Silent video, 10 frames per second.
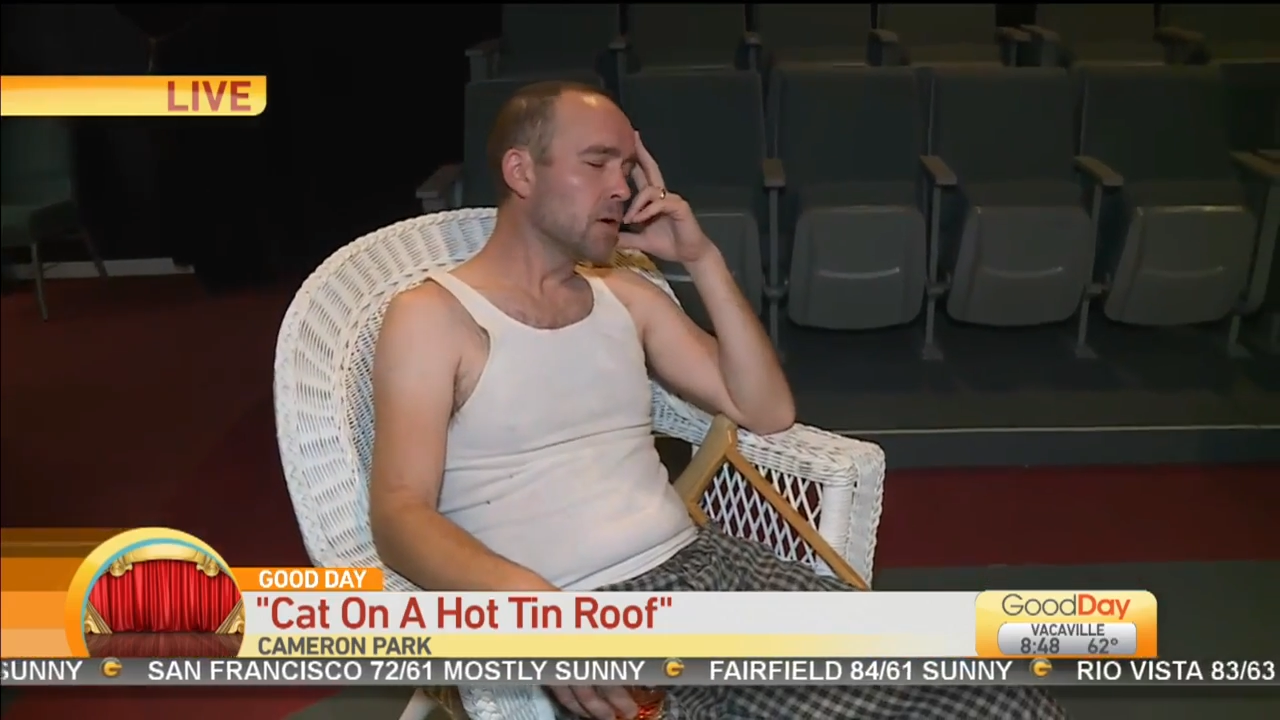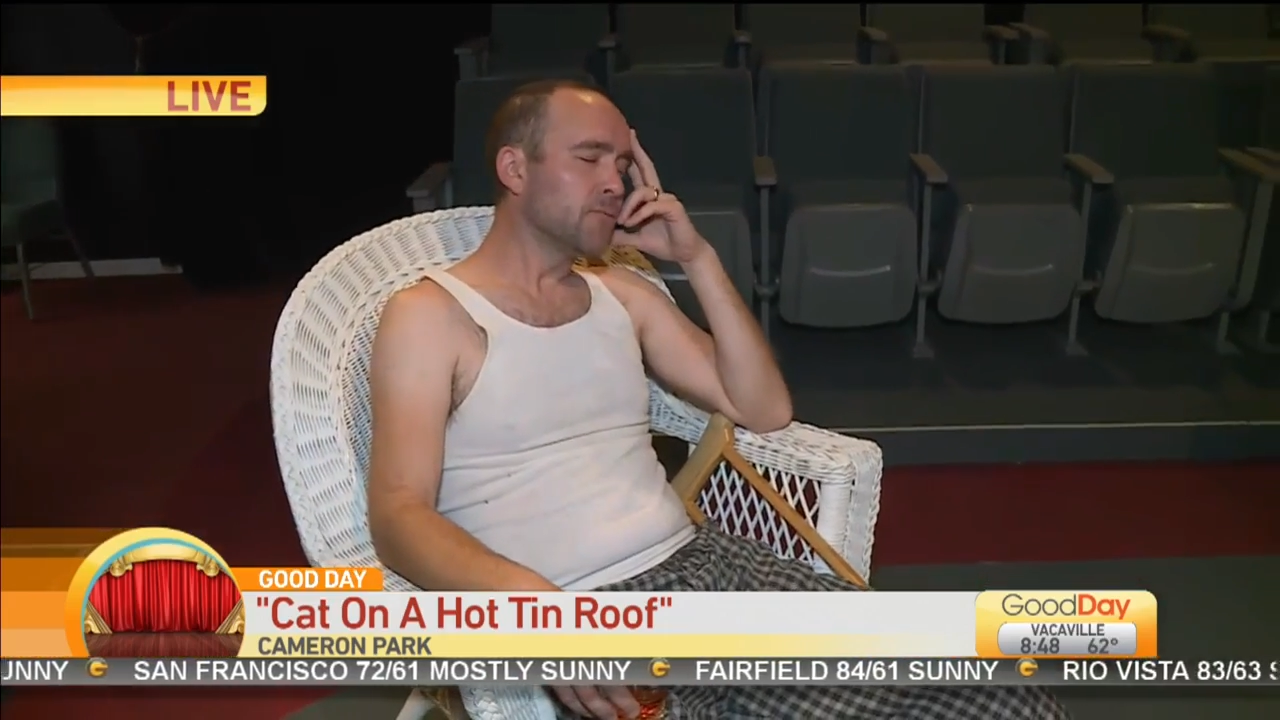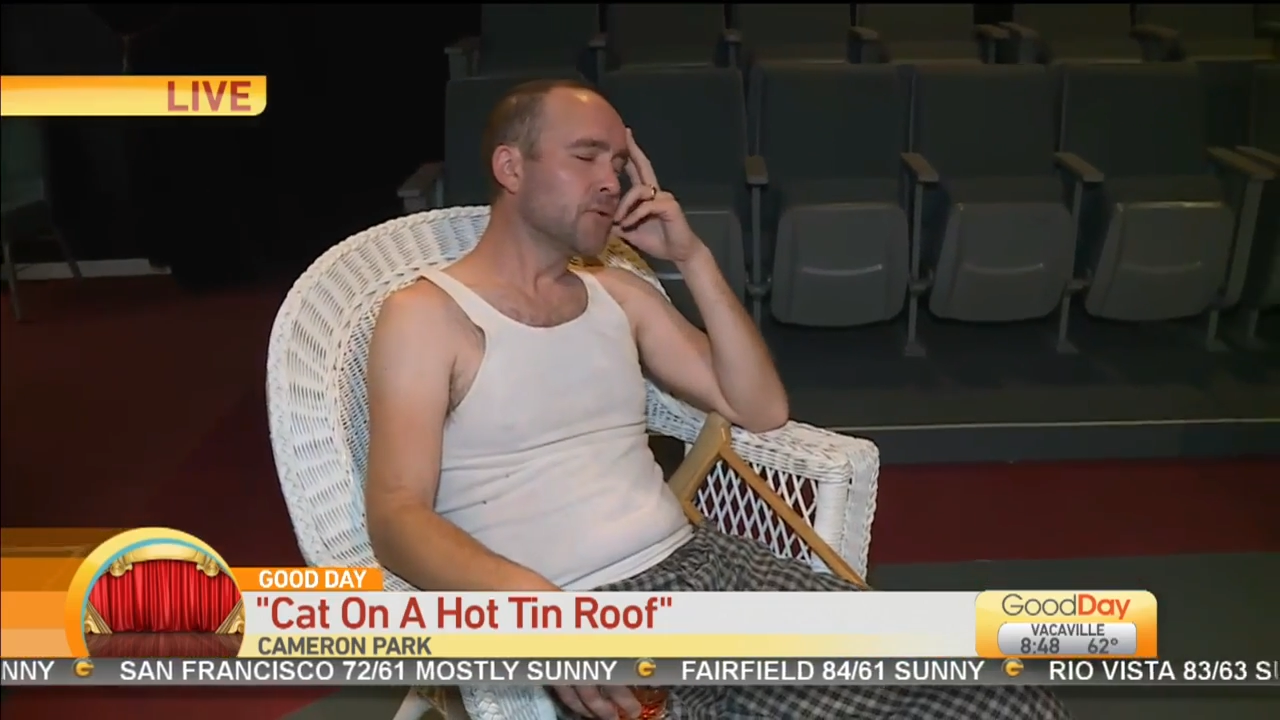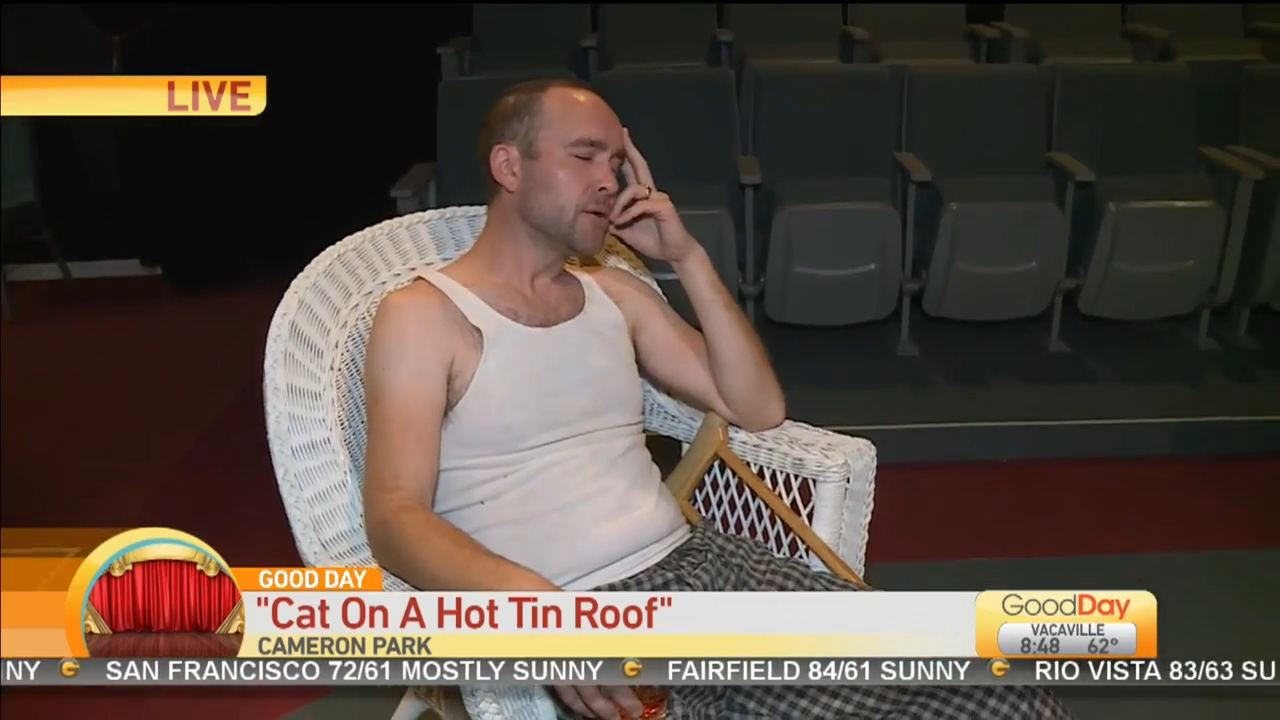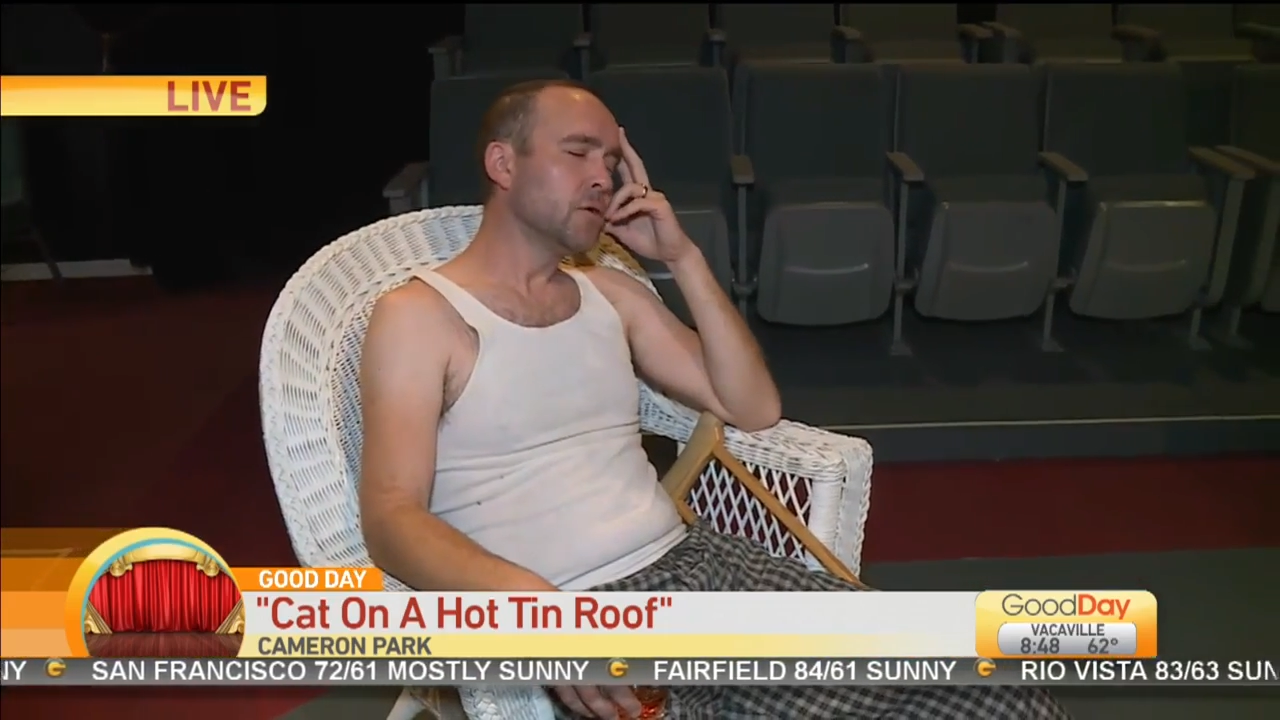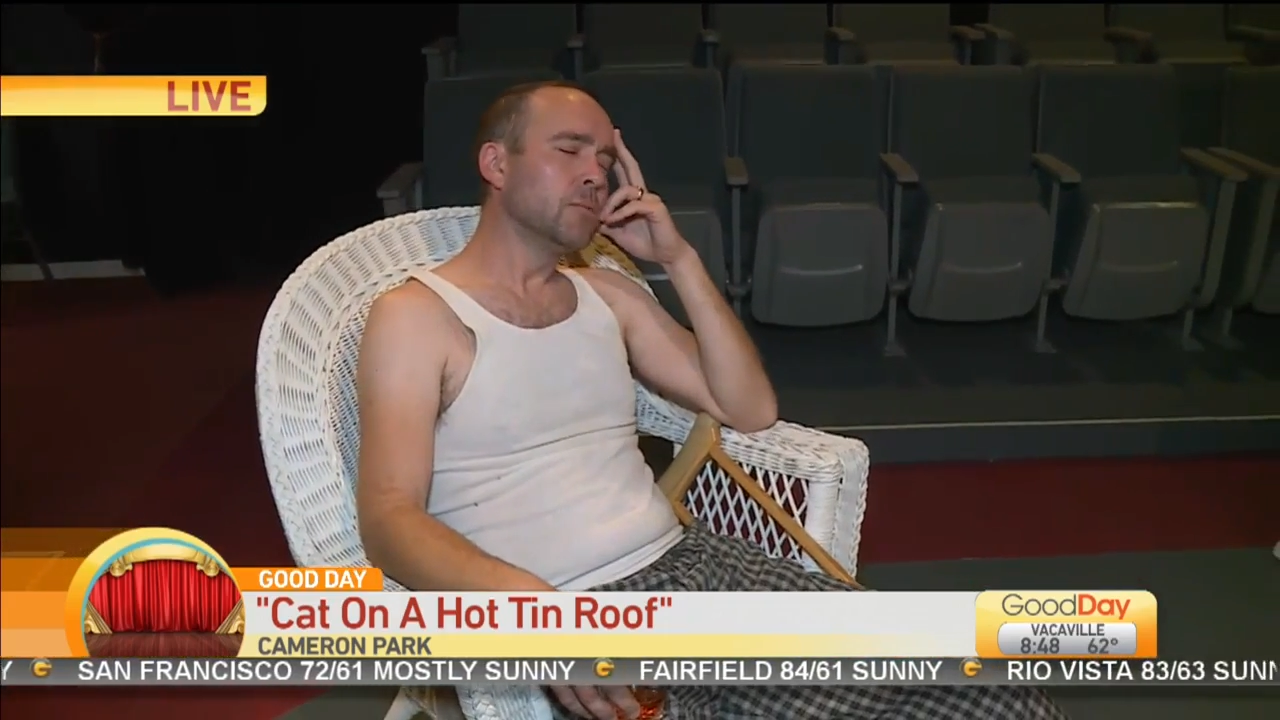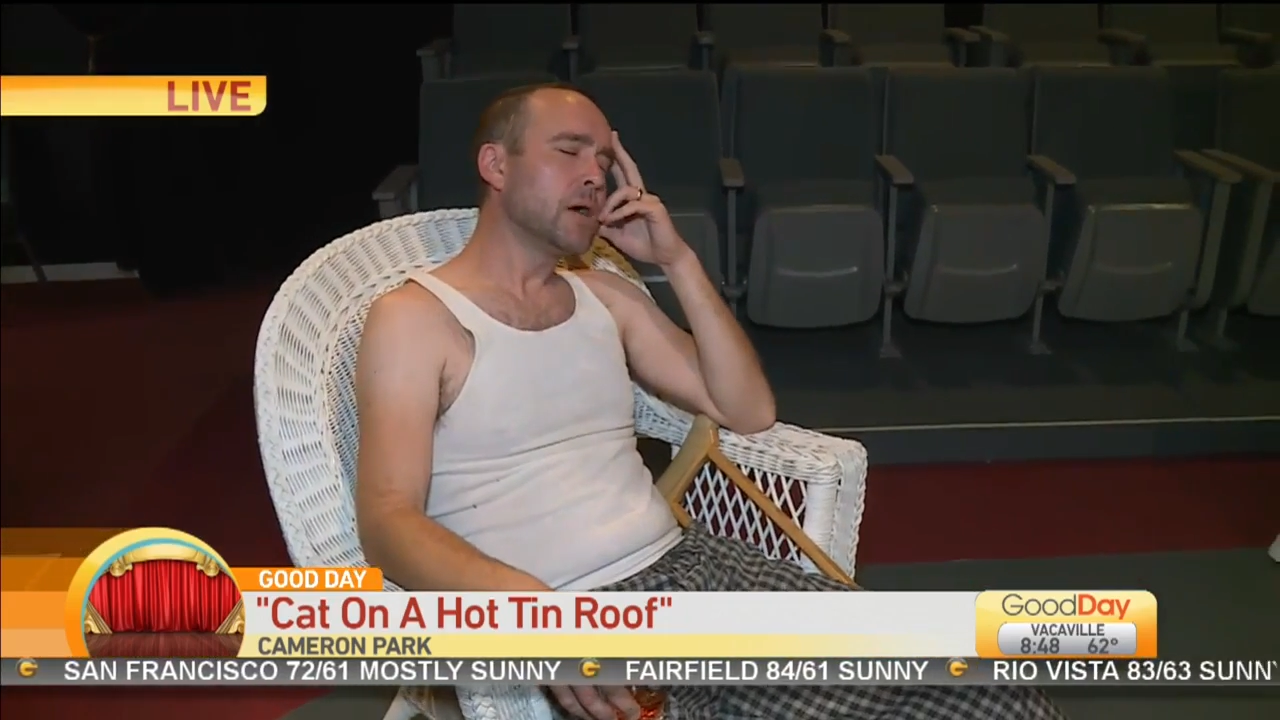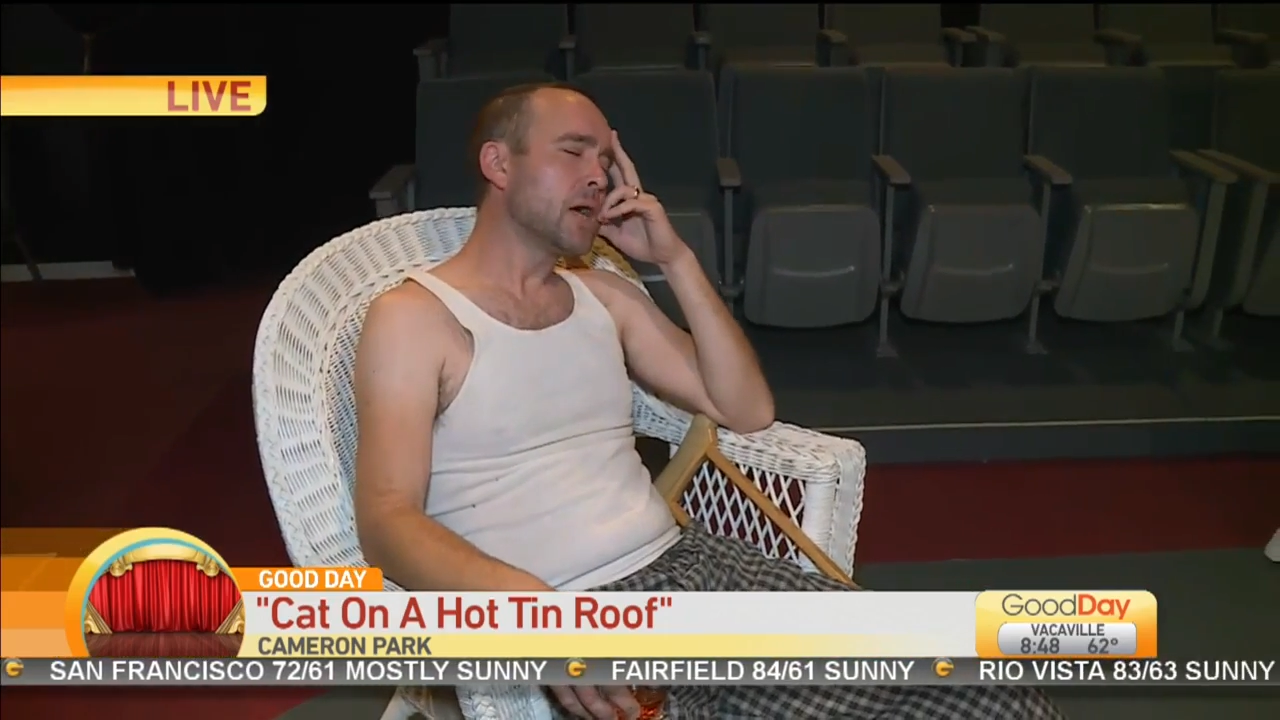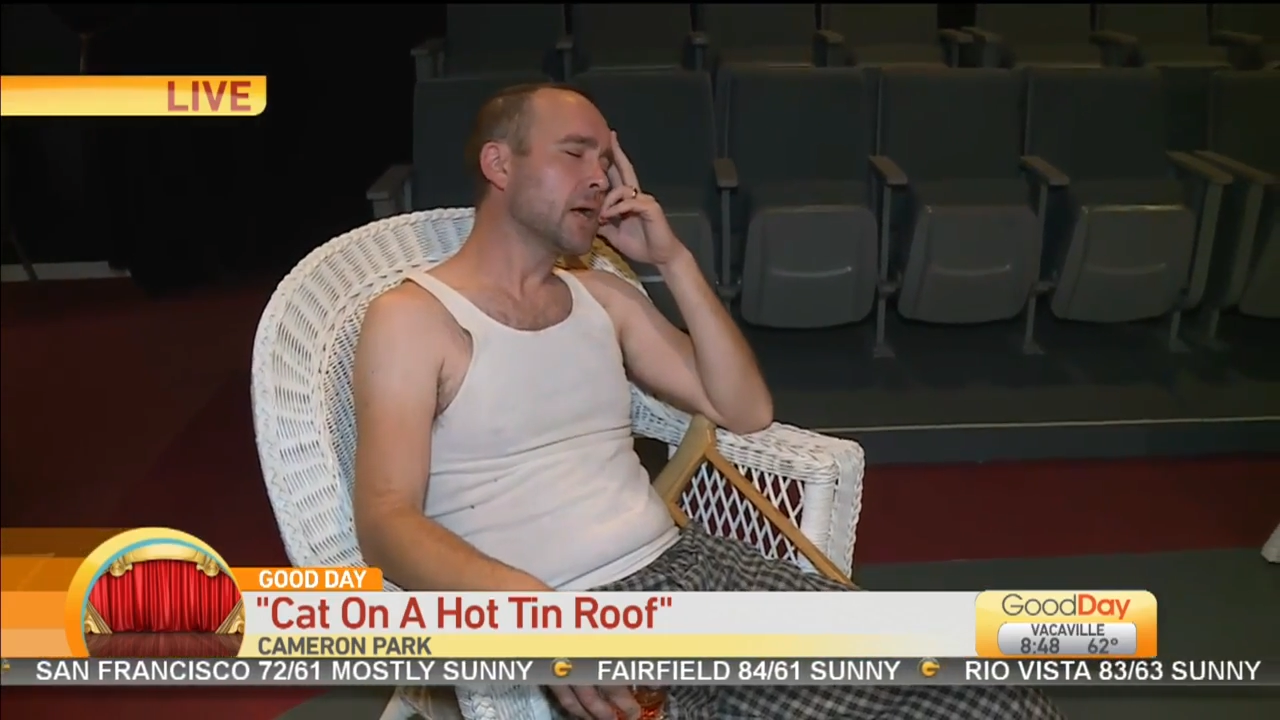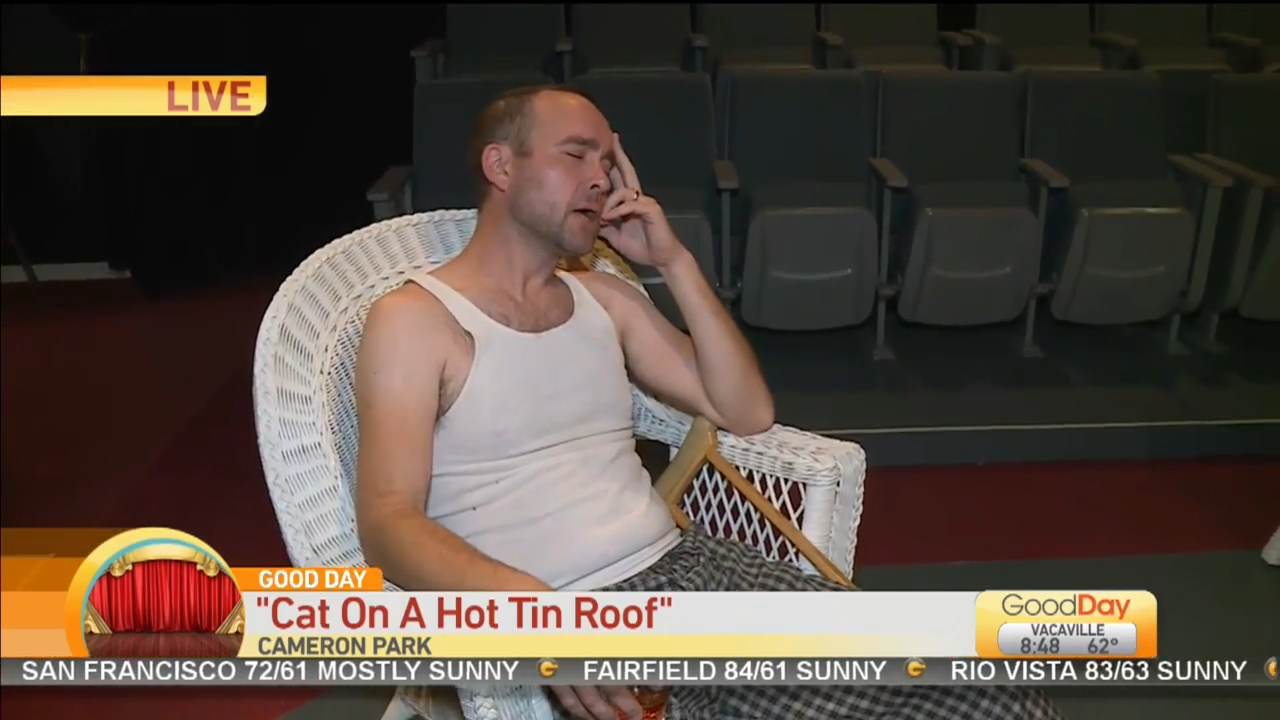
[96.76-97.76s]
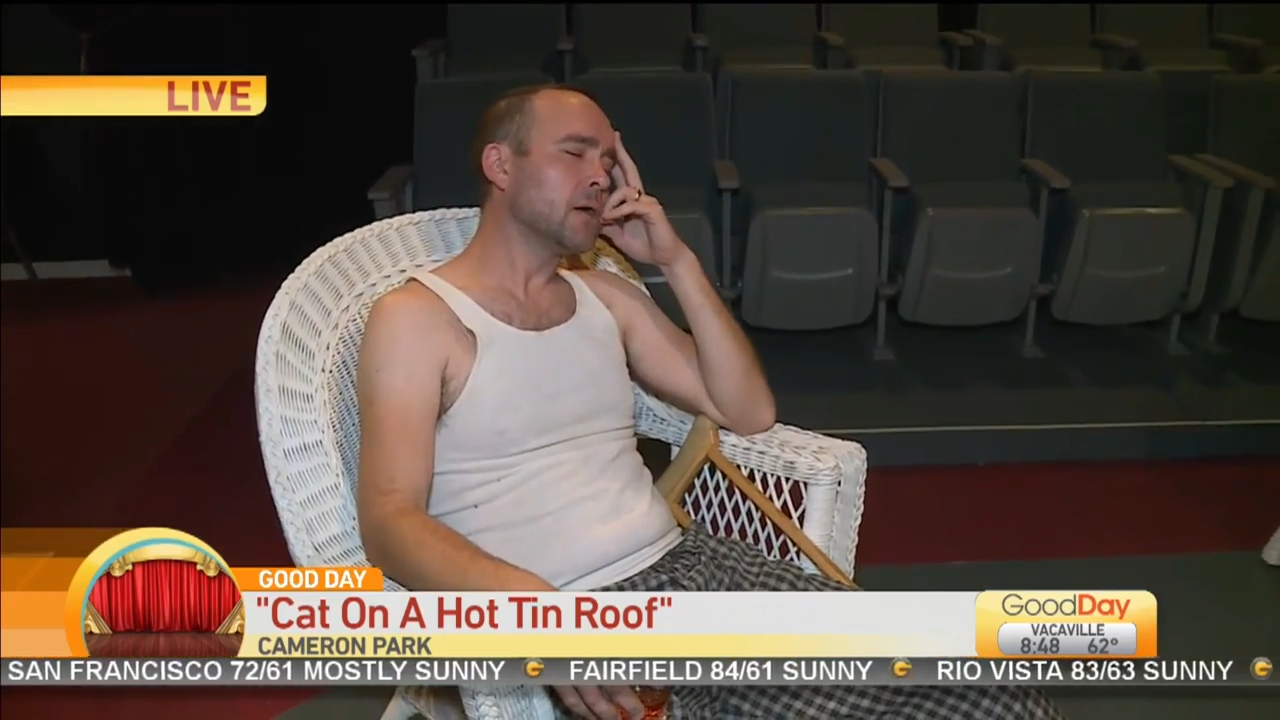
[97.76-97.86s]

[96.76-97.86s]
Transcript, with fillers: and you're really seeing